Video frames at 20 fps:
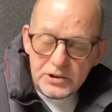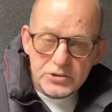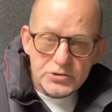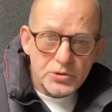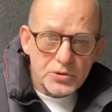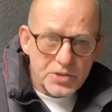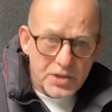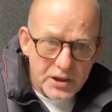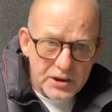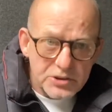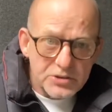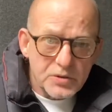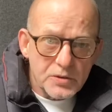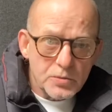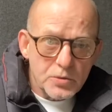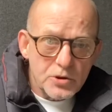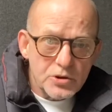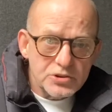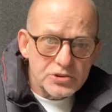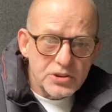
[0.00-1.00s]
So thanks for
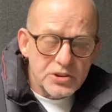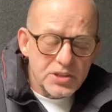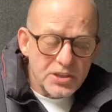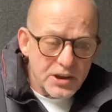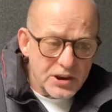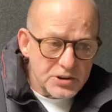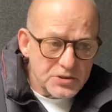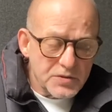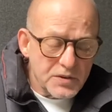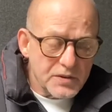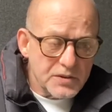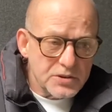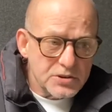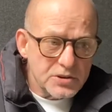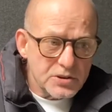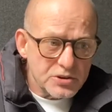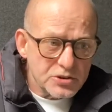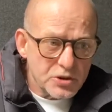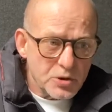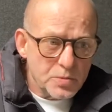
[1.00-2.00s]
watching. Thanks for
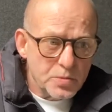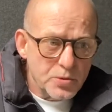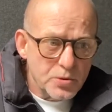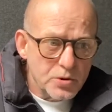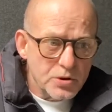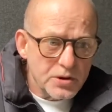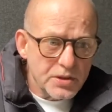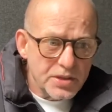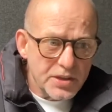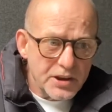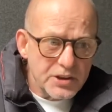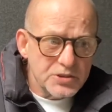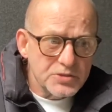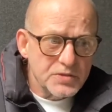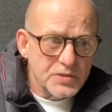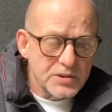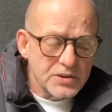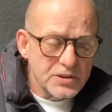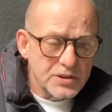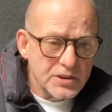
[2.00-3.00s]
your support. Thanks
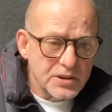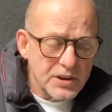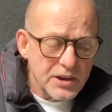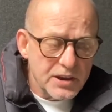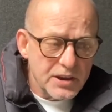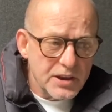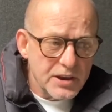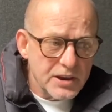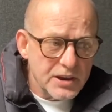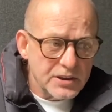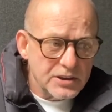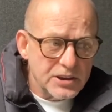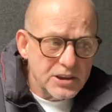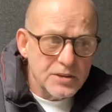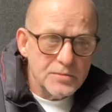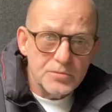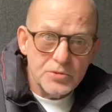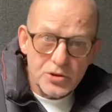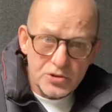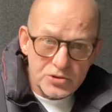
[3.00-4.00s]
for
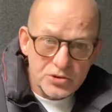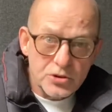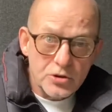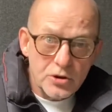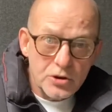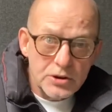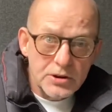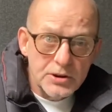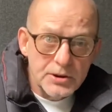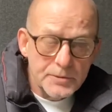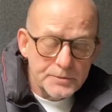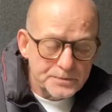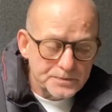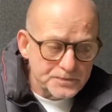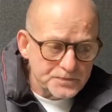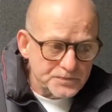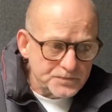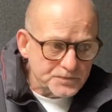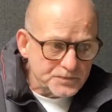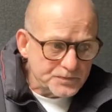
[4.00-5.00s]
keeping us going.
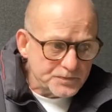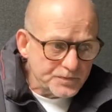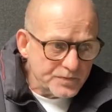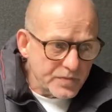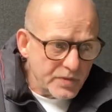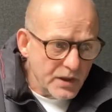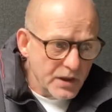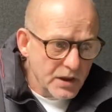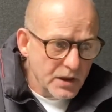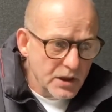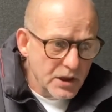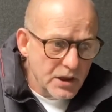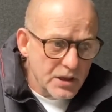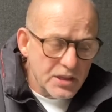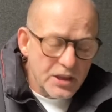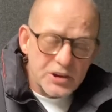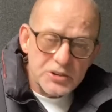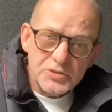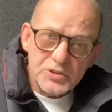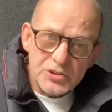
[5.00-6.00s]

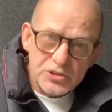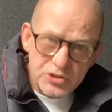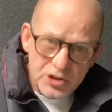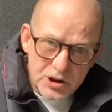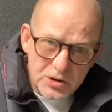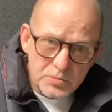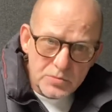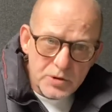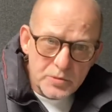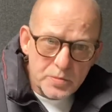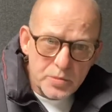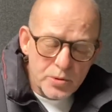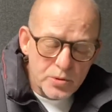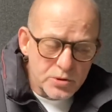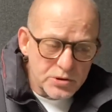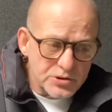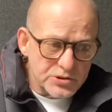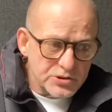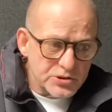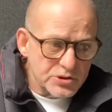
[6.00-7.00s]
Thanks for sharing my
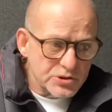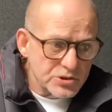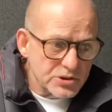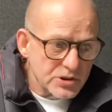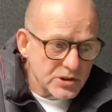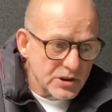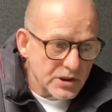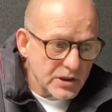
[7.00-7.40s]
posts.